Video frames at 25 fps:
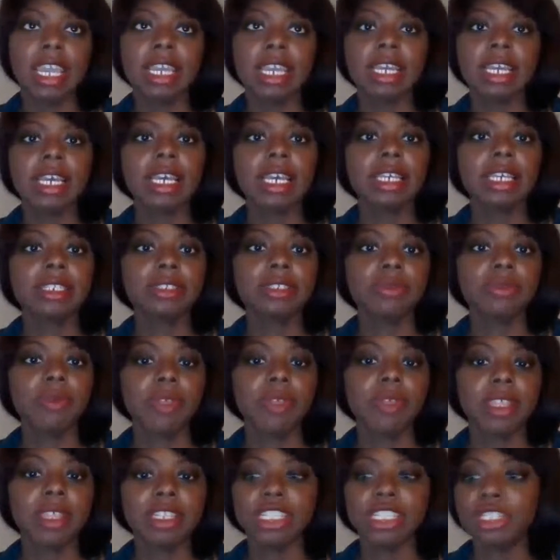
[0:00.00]

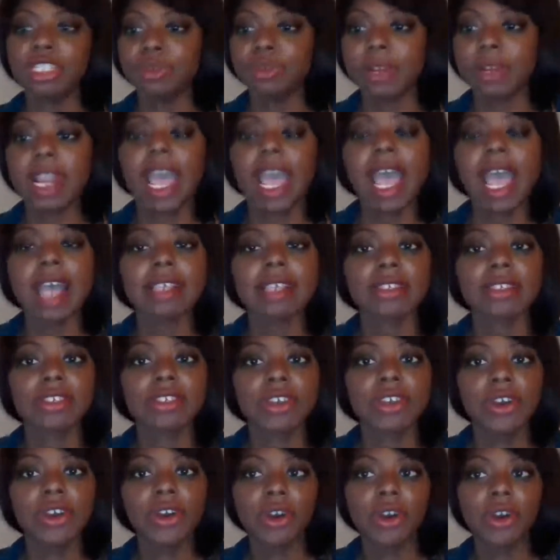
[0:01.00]
and when the teacher would
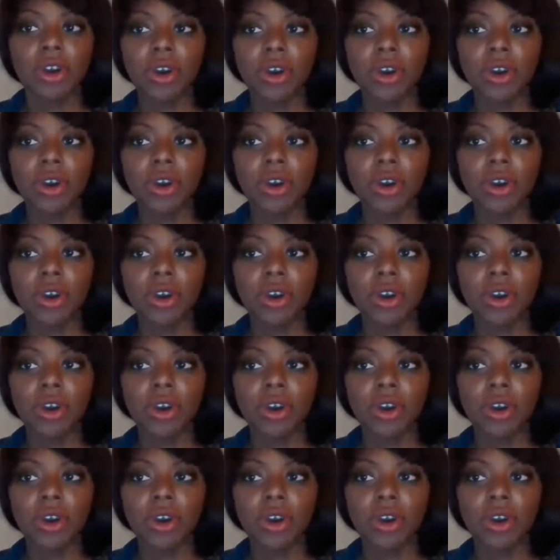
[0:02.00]
ask,